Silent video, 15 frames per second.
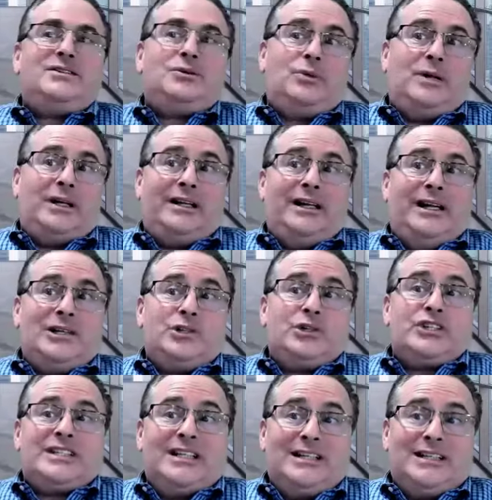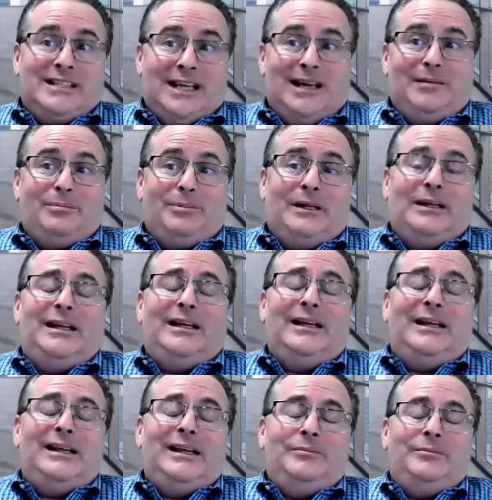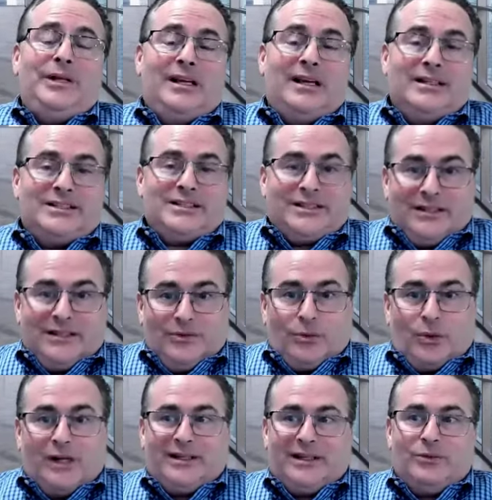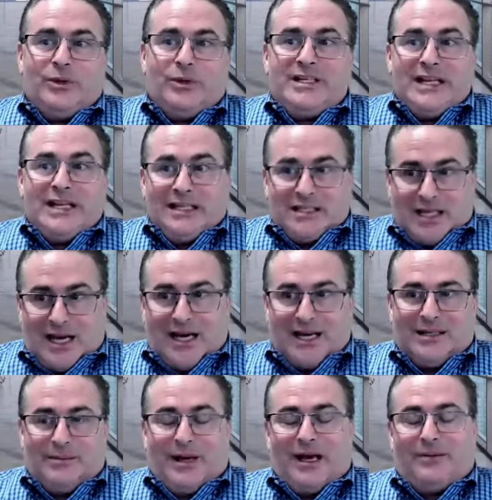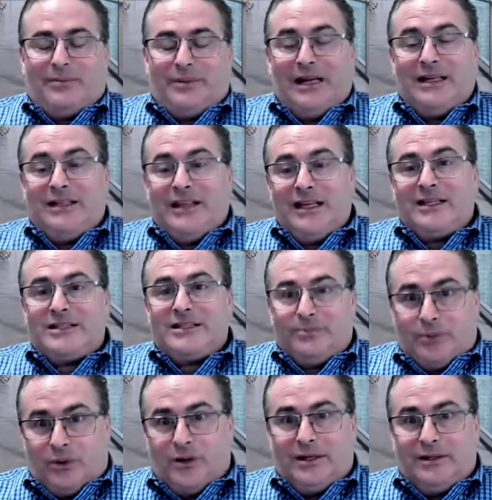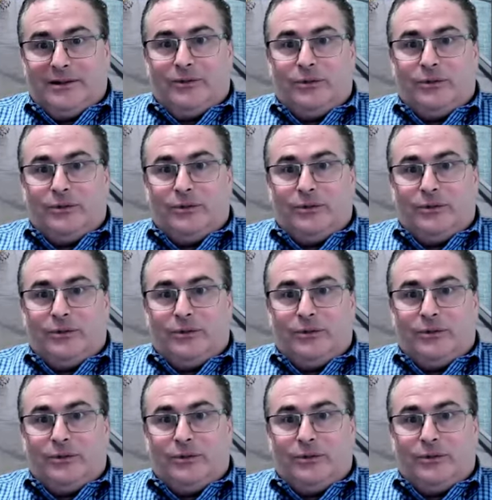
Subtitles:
a really interesting tip, because one thing we didn't talk about, but I think is important,